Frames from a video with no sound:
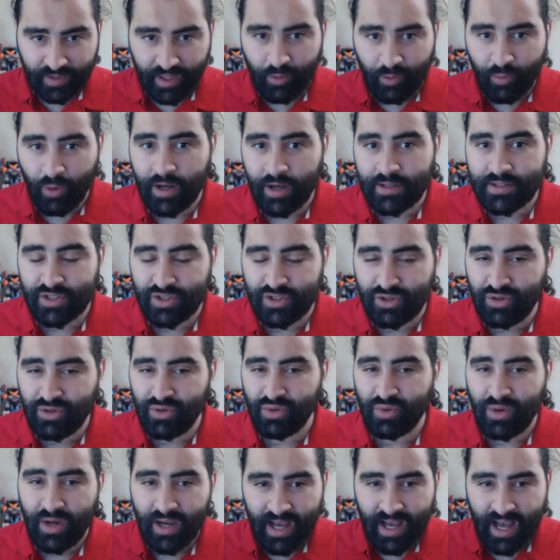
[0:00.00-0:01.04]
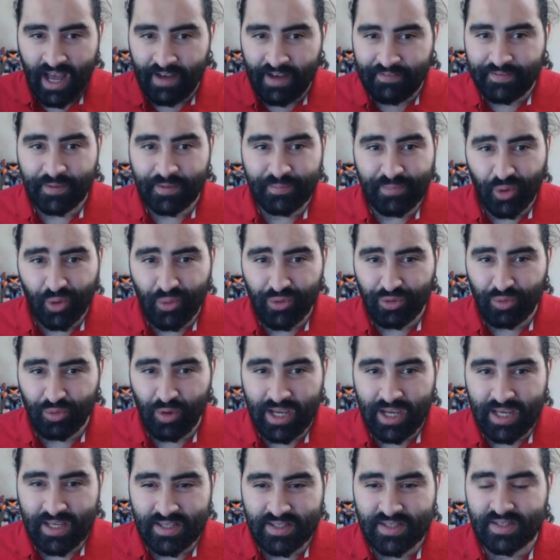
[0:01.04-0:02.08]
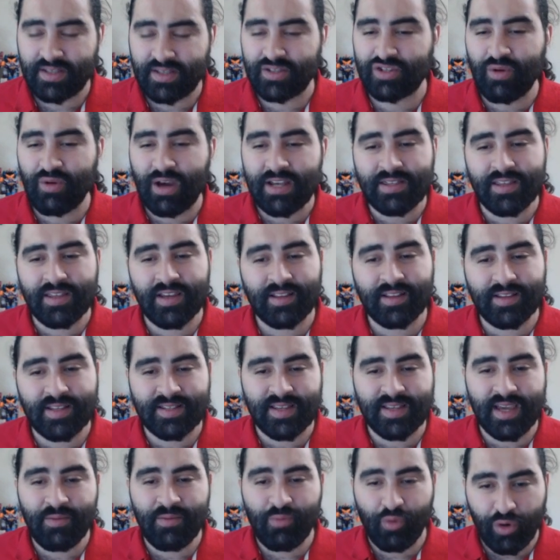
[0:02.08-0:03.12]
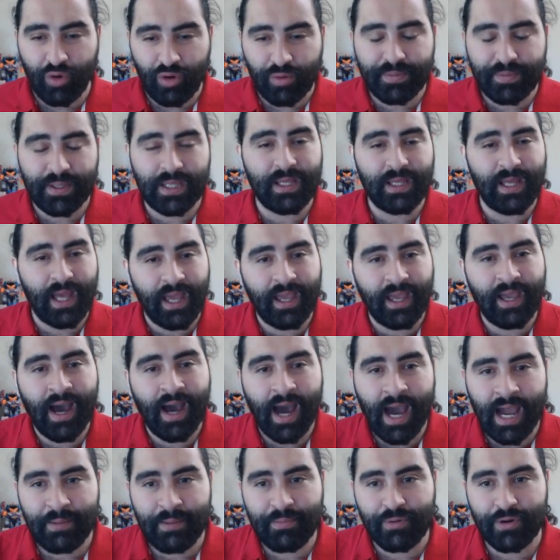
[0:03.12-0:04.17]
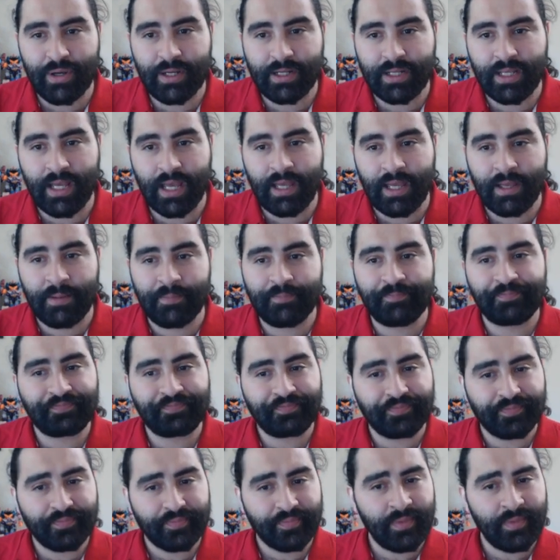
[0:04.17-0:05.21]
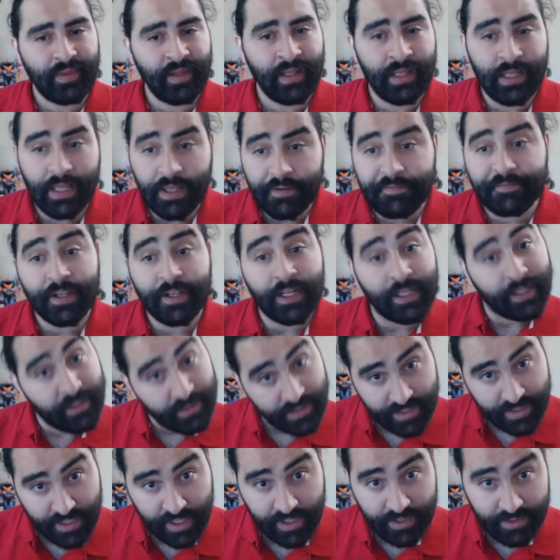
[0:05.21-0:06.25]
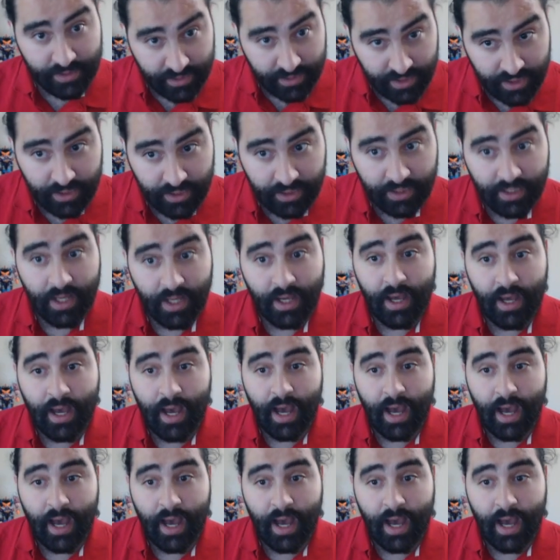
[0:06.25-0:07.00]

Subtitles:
They want to have it both ways. So I think this game will be a hybrid game, if it is indeed